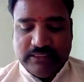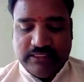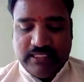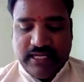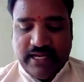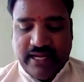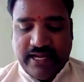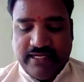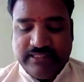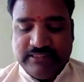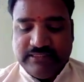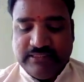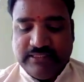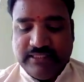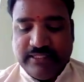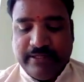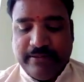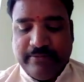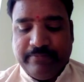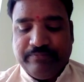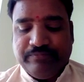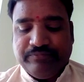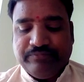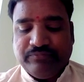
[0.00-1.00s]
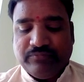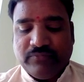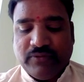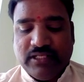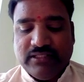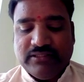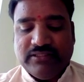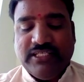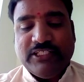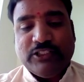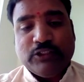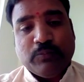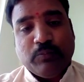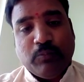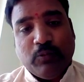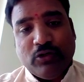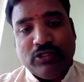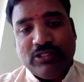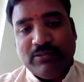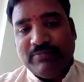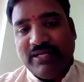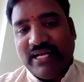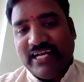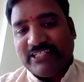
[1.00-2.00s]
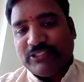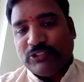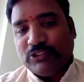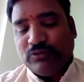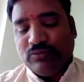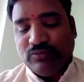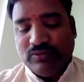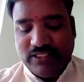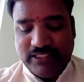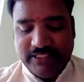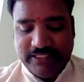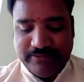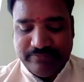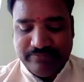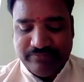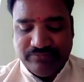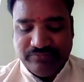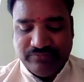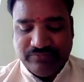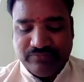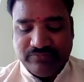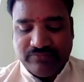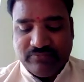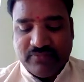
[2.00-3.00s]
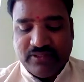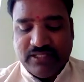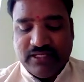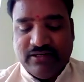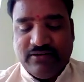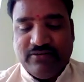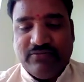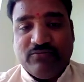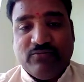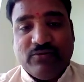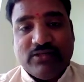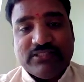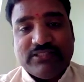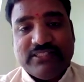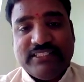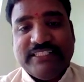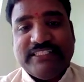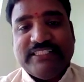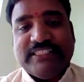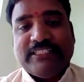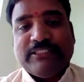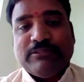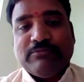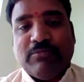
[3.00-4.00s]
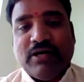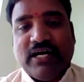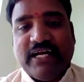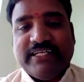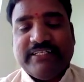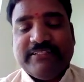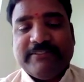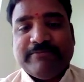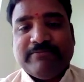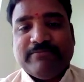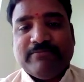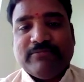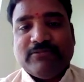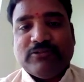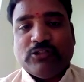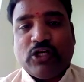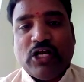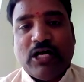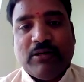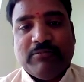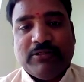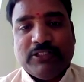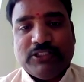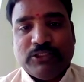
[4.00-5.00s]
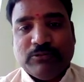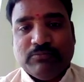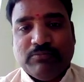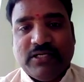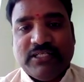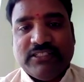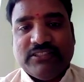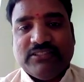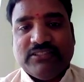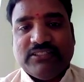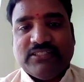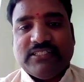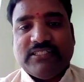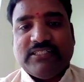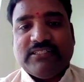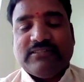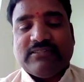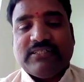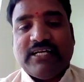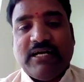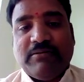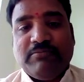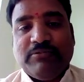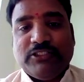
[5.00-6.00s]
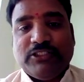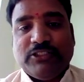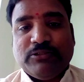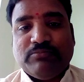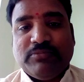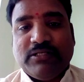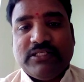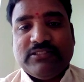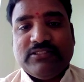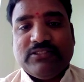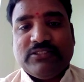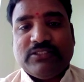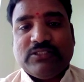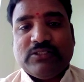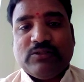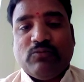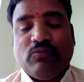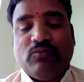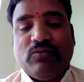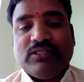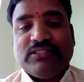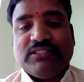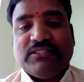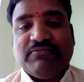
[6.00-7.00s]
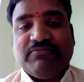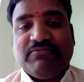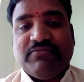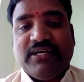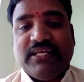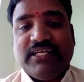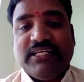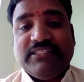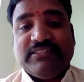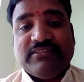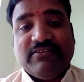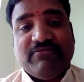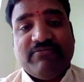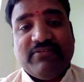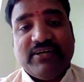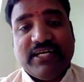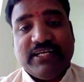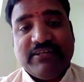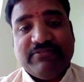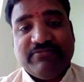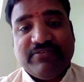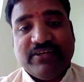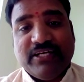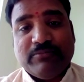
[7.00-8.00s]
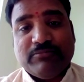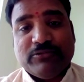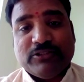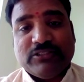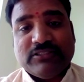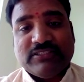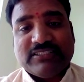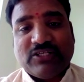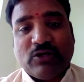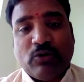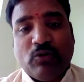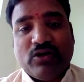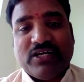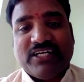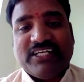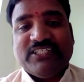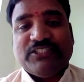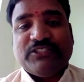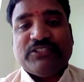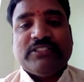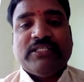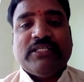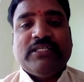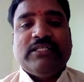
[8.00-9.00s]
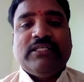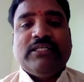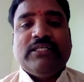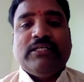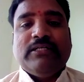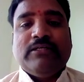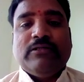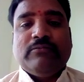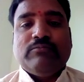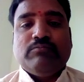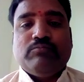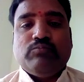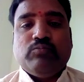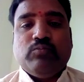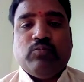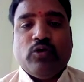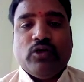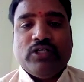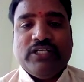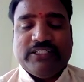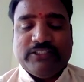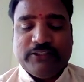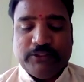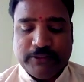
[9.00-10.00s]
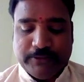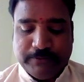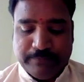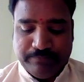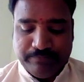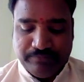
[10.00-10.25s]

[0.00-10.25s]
And this poem actually was written by Robert Burns. Robert Burns is a very famous Scottish poet.